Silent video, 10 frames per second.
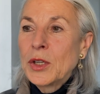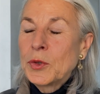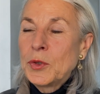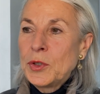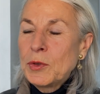
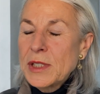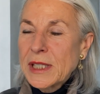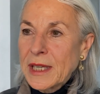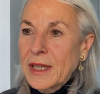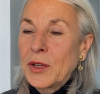to
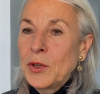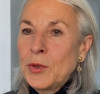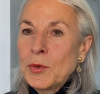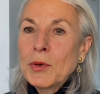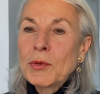using
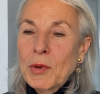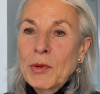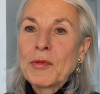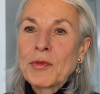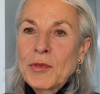your
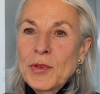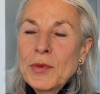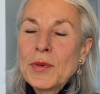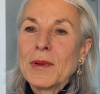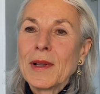own
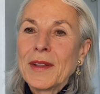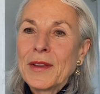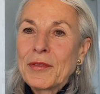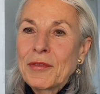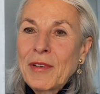fuel,
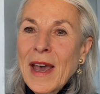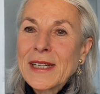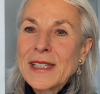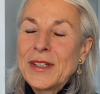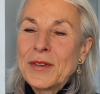the
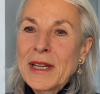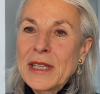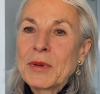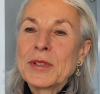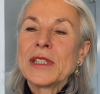fat in your
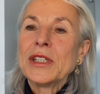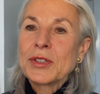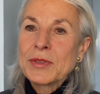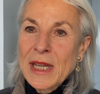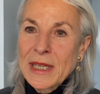adipose
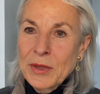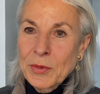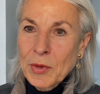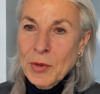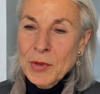tissues and in
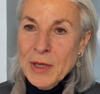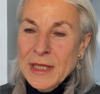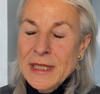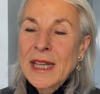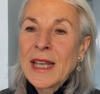your
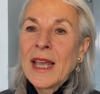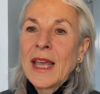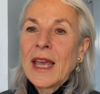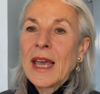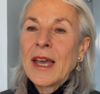organs
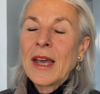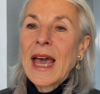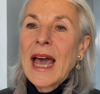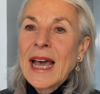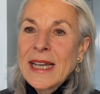
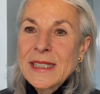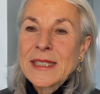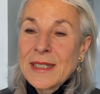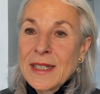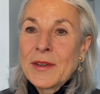
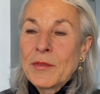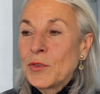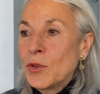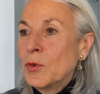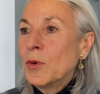as
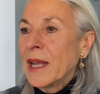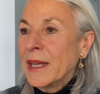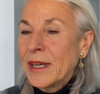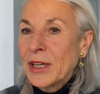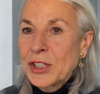fuel
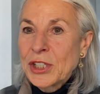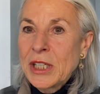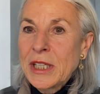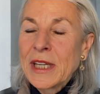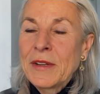and
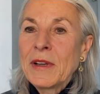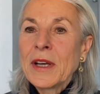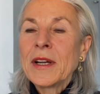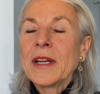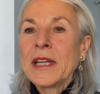energy
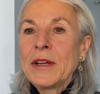giver,